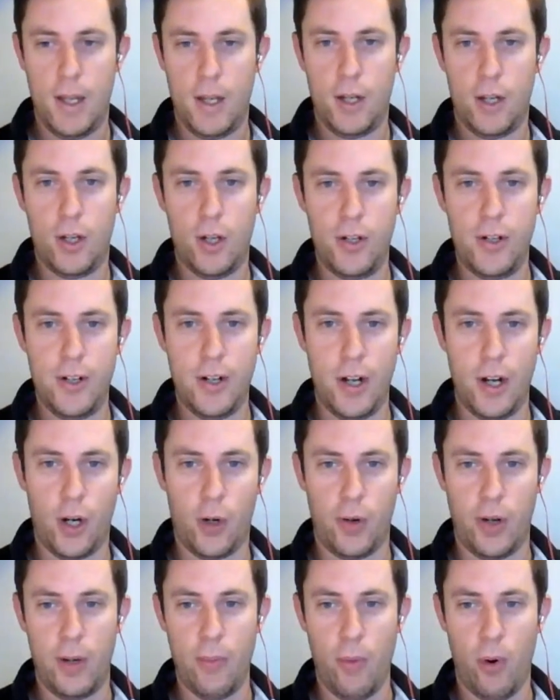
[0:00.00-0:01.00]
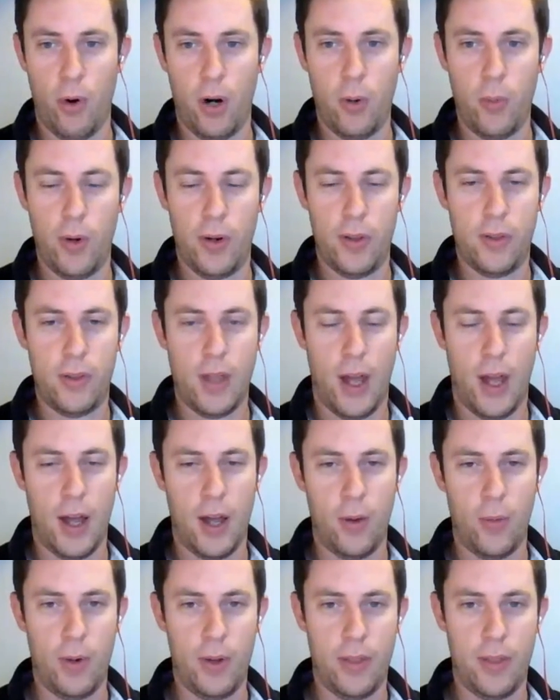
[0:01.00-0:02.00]
Couldn't agree more with
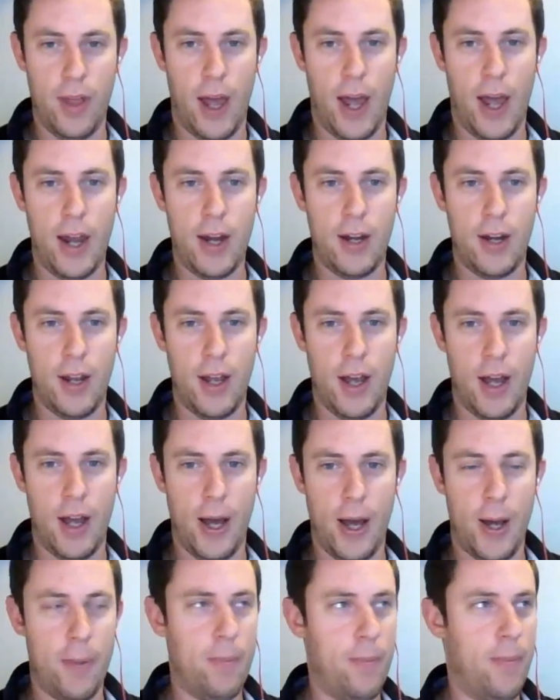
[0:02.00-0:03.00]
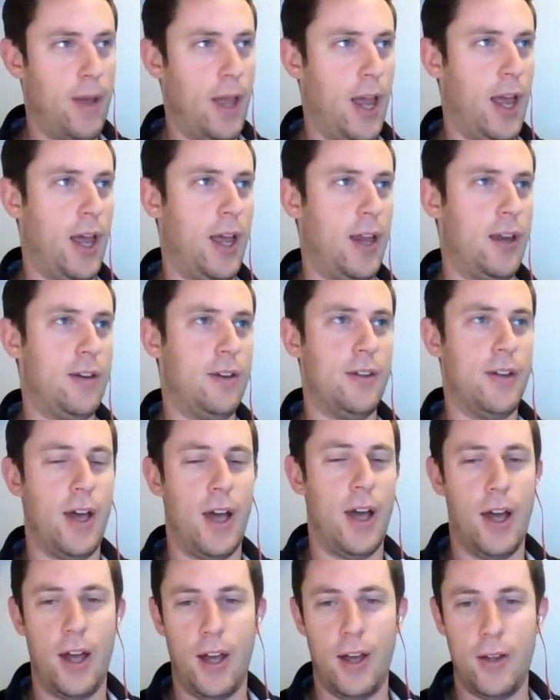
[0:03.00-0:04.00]
that. And
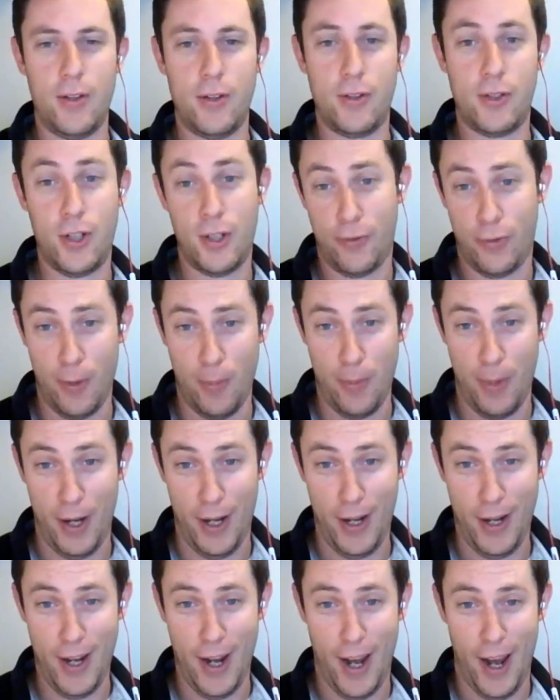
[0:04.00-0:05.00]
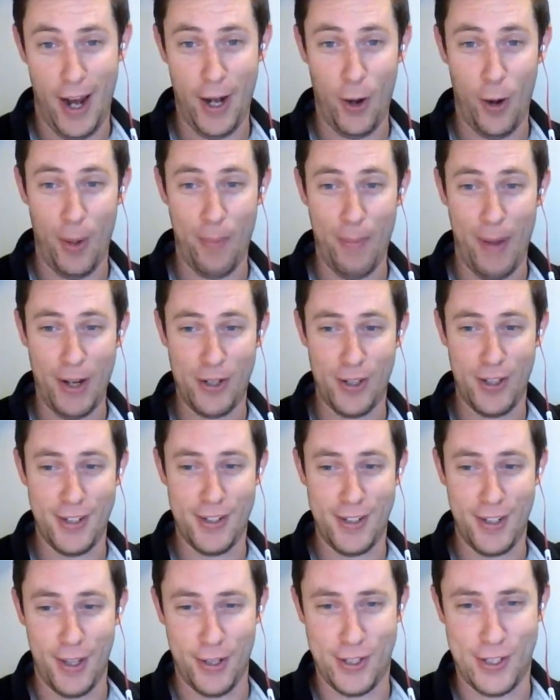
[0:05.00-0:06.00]
just for me, I know I mentioned this
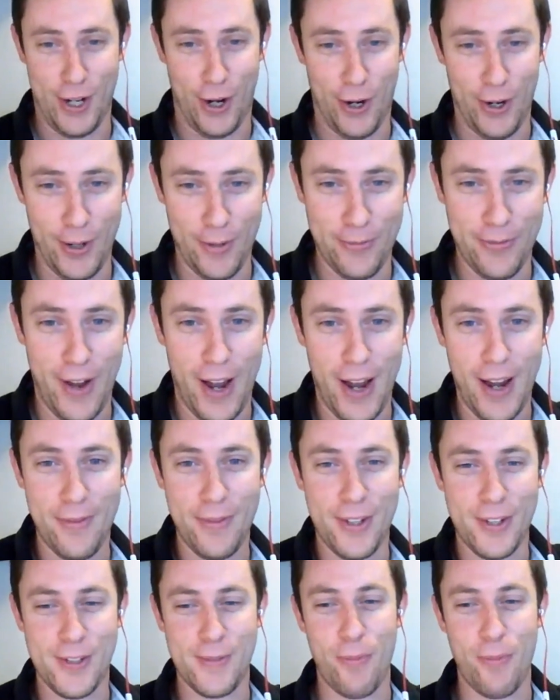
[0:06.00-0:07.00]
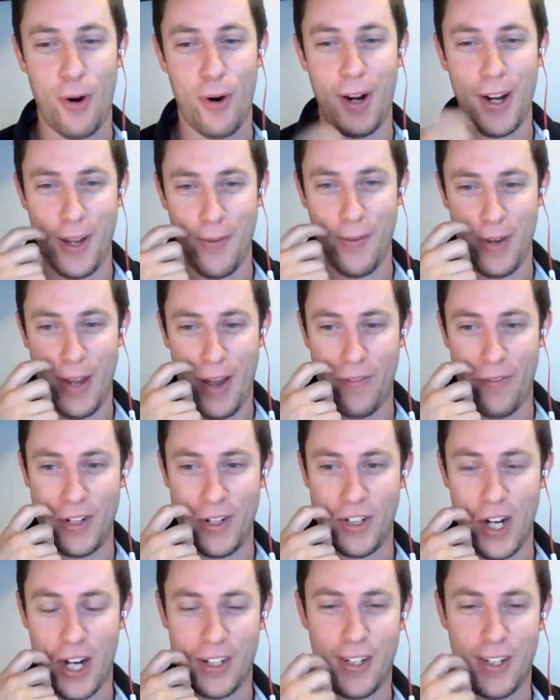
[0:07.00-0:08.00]
in the starting 5 this morning. If you haven't
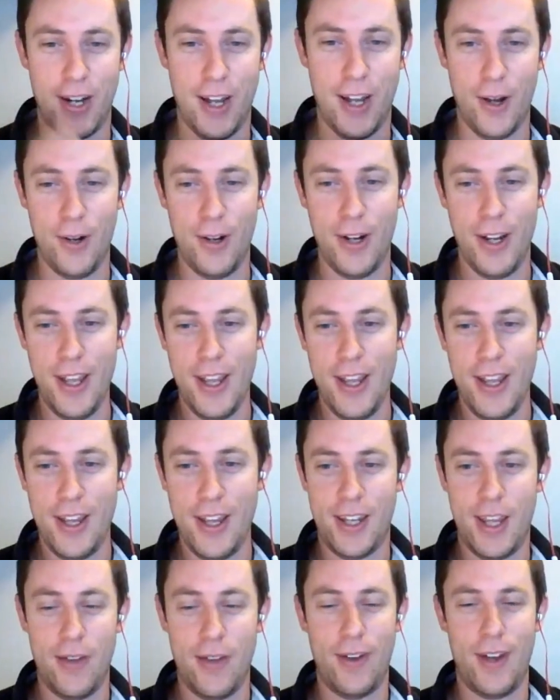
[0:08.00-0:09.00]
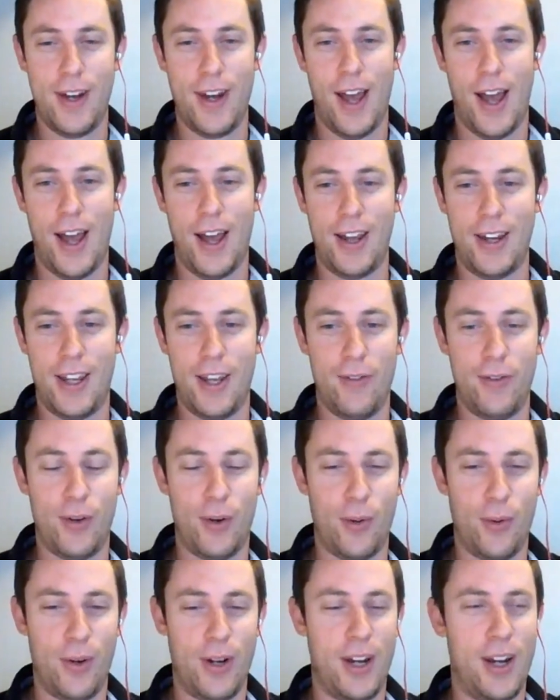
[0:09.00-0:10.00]
checked it out, give it a
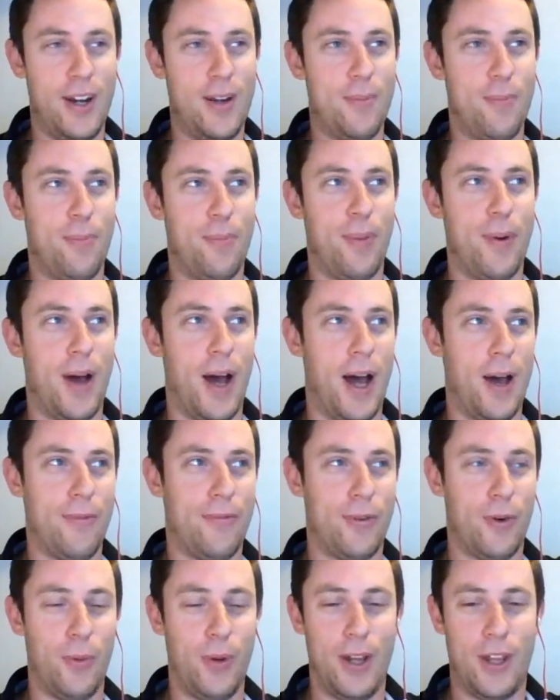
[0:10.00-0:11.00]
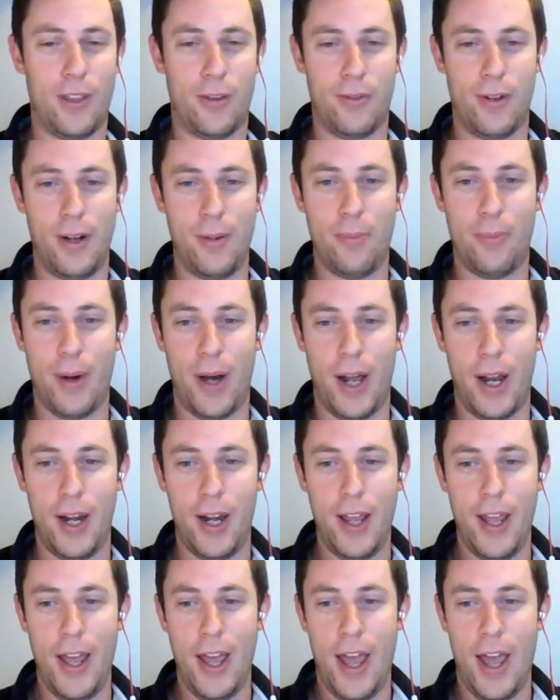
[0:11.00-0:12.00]
read for Week 3. But
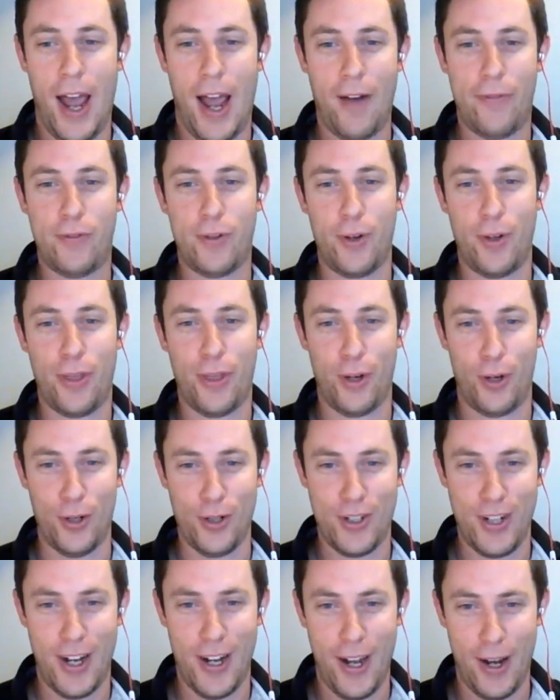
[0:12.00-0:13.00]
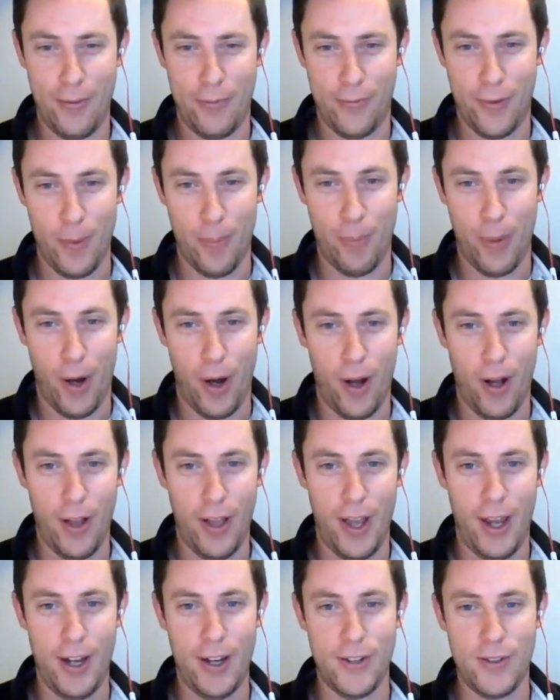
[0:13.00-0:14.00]
after Thursday Night Football,
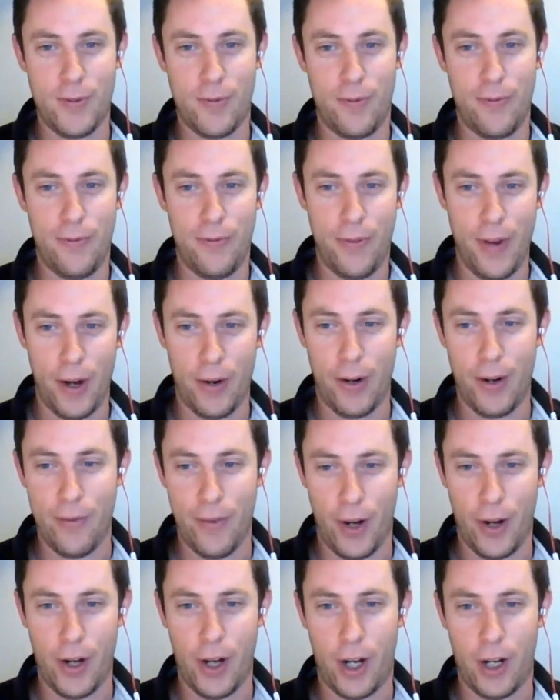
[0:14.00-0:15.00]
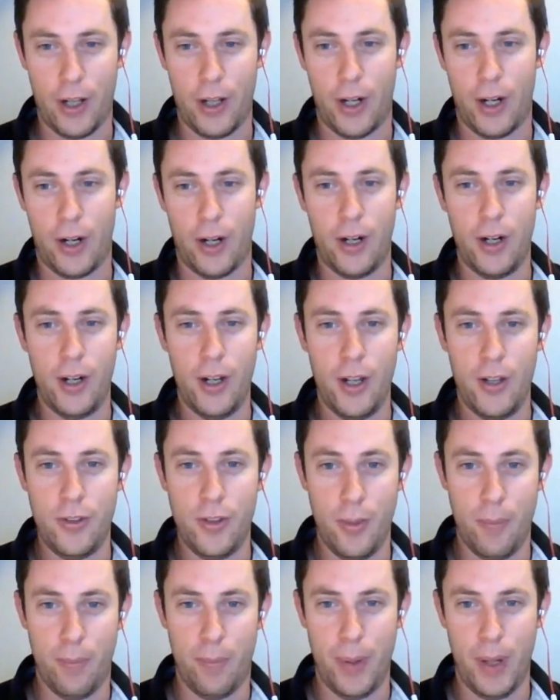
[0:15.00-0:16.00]
it is very, very clear
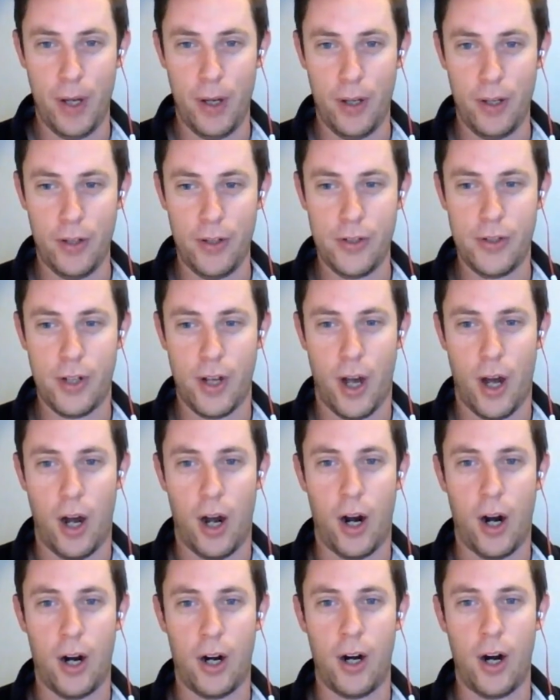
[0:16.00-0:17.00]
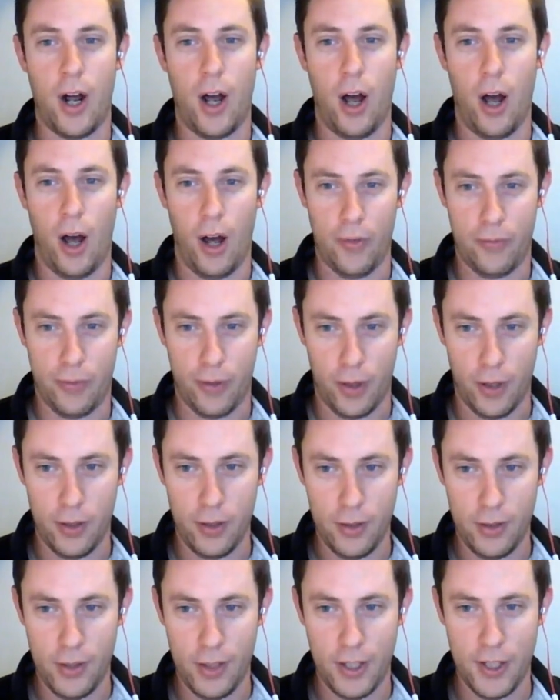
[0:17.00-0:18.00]
the Bills are awful,
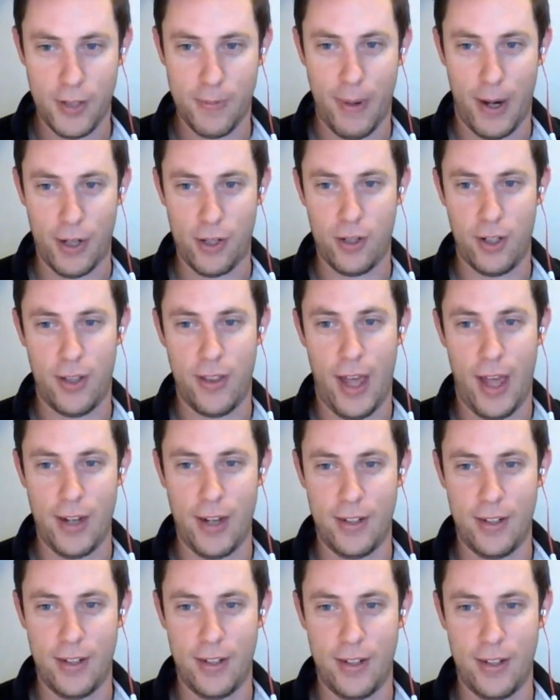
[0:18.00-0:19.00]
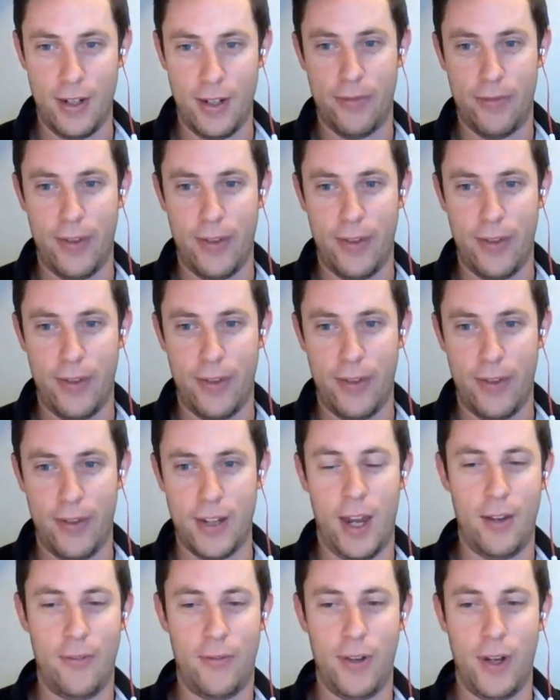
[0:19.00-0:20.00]
especially that defense.
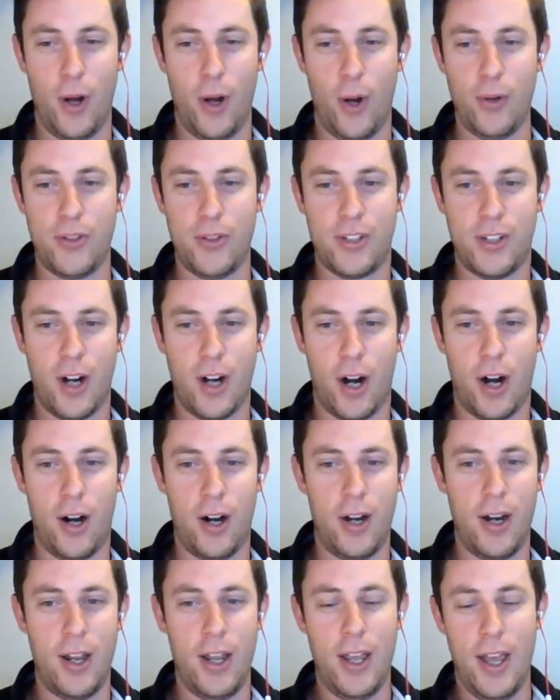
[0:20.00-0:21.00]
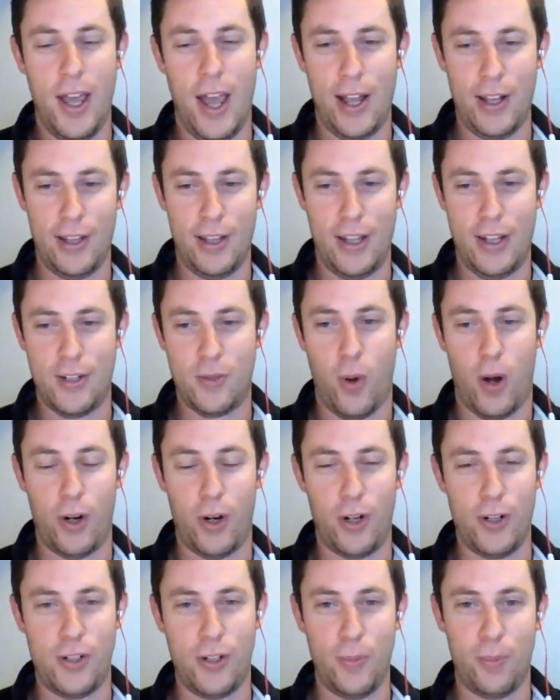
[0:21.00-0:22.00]
And if you don't start at least 1
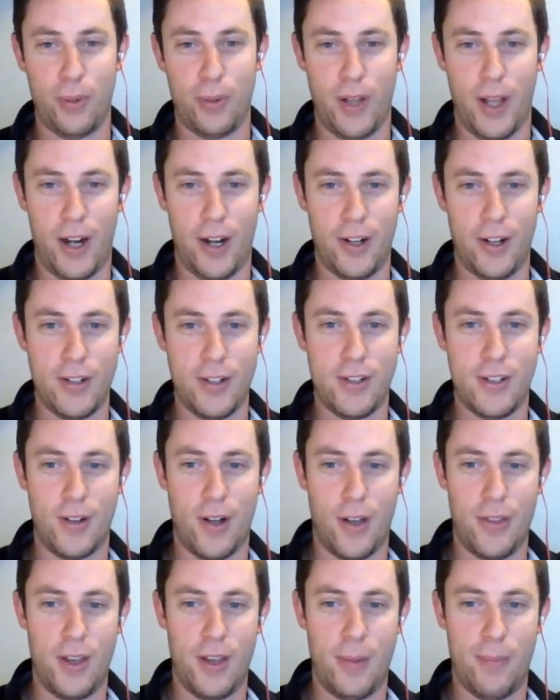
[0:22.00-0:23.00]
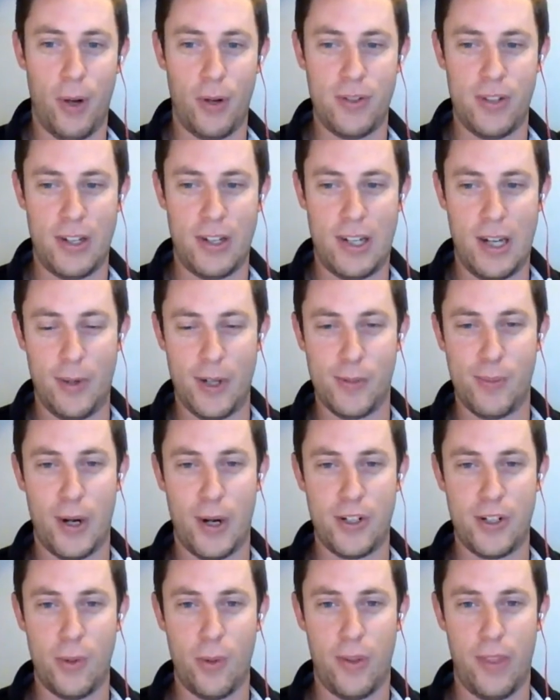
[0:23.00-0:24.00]
or 2 players on the opposing team,
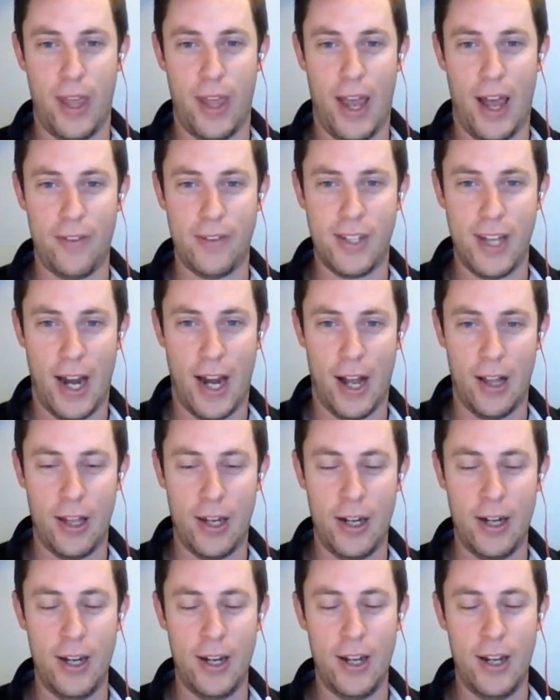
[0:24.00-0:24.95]
especially when they have talent,